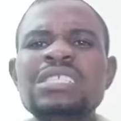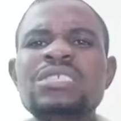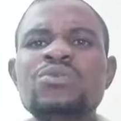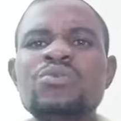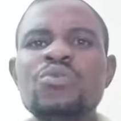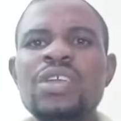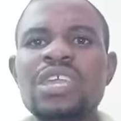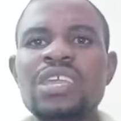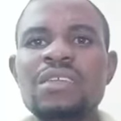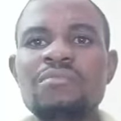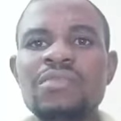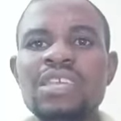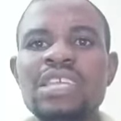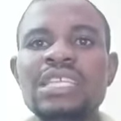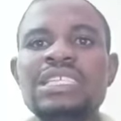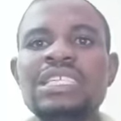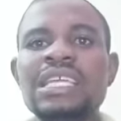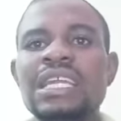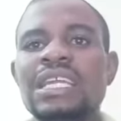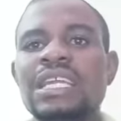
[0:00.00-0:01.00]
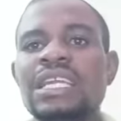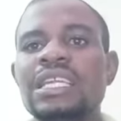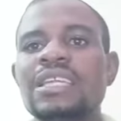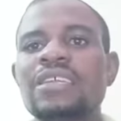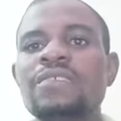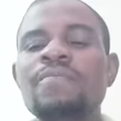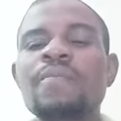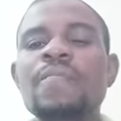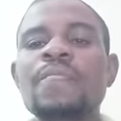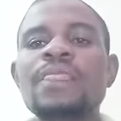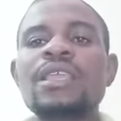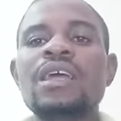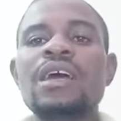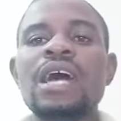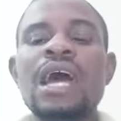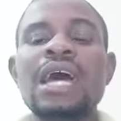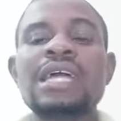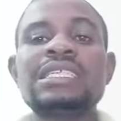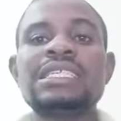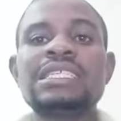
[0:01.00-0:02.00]
we immediately
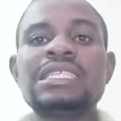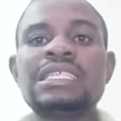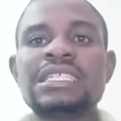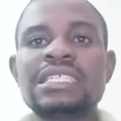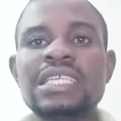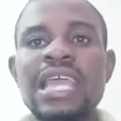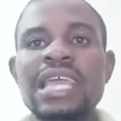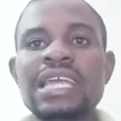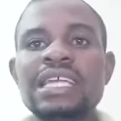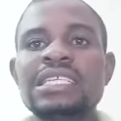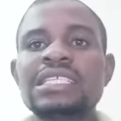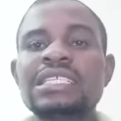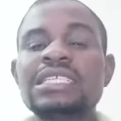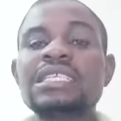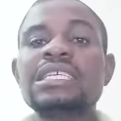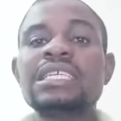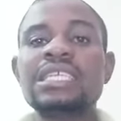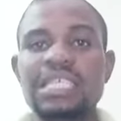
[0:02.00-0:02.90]
detect